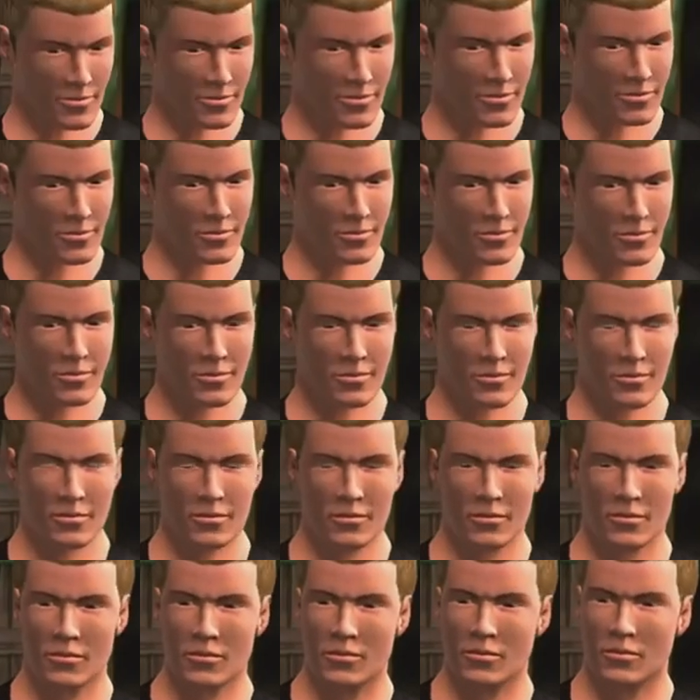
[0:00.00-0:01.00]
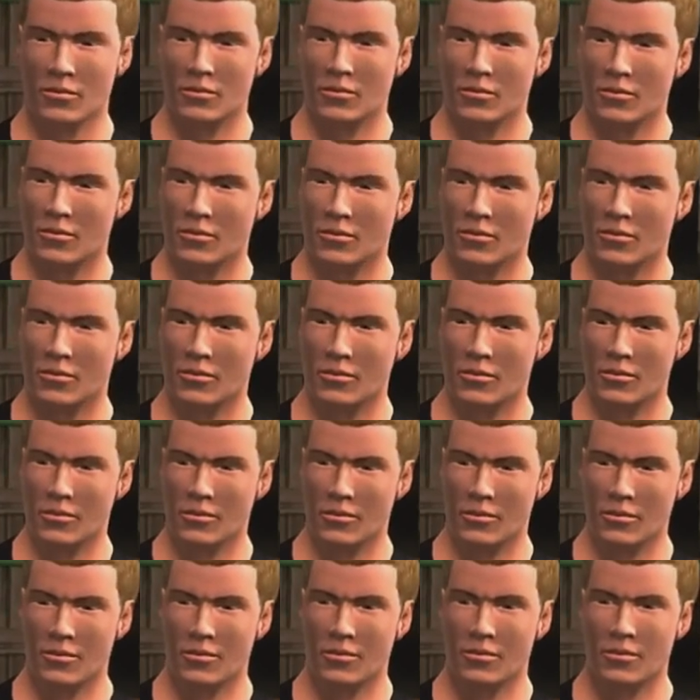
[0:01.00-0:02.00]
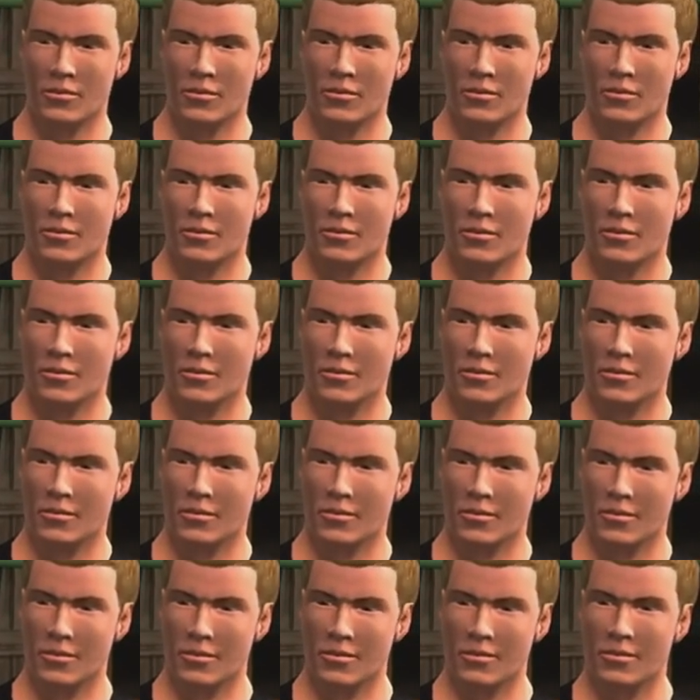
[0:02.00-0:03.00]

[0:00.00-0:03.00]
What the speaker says: Nothing is said.